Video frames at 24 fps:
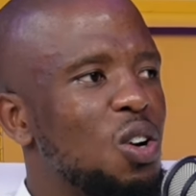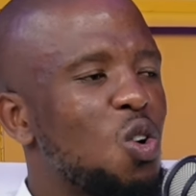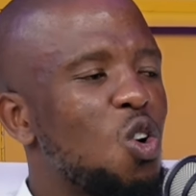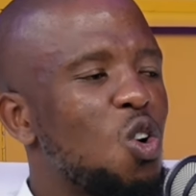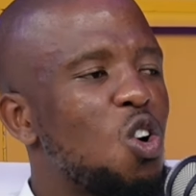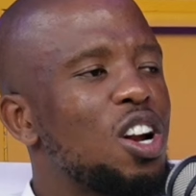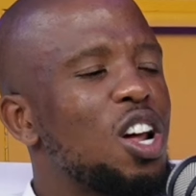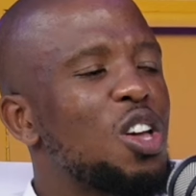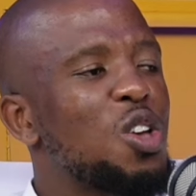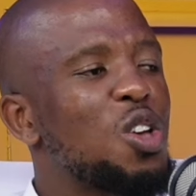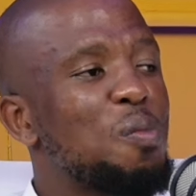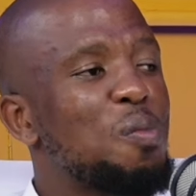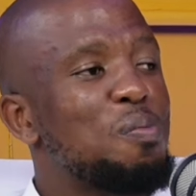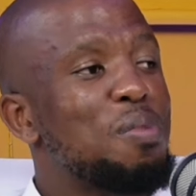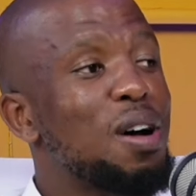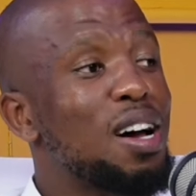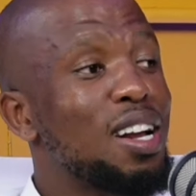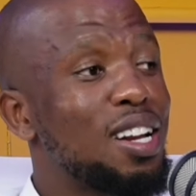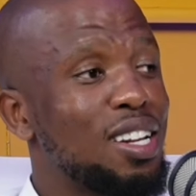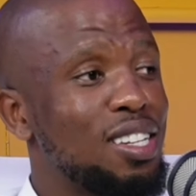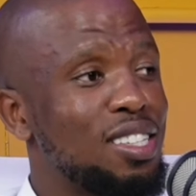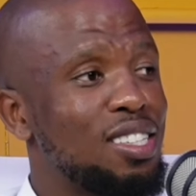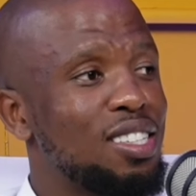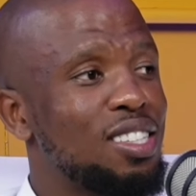Honor your
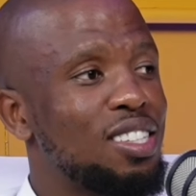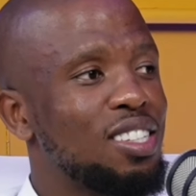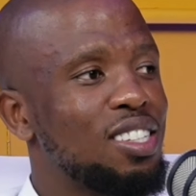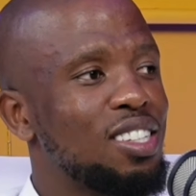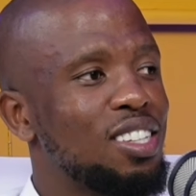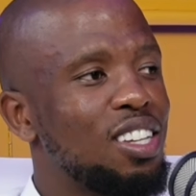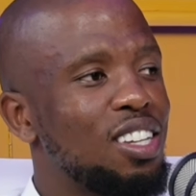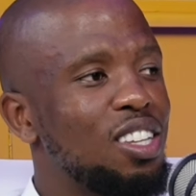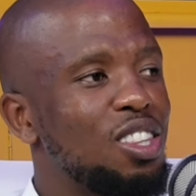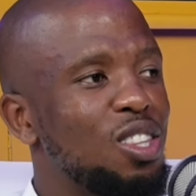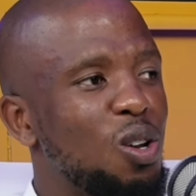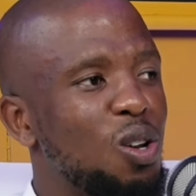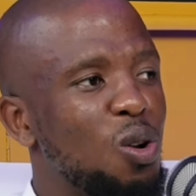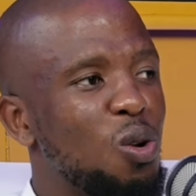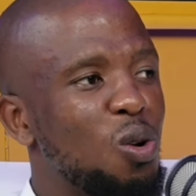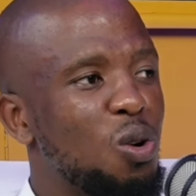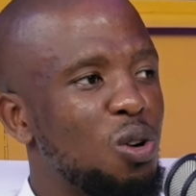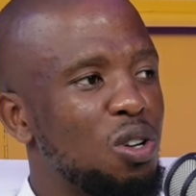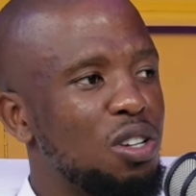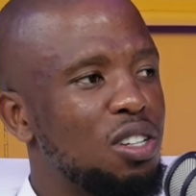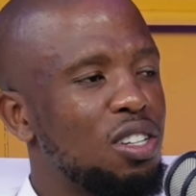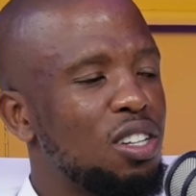parents in the Lord.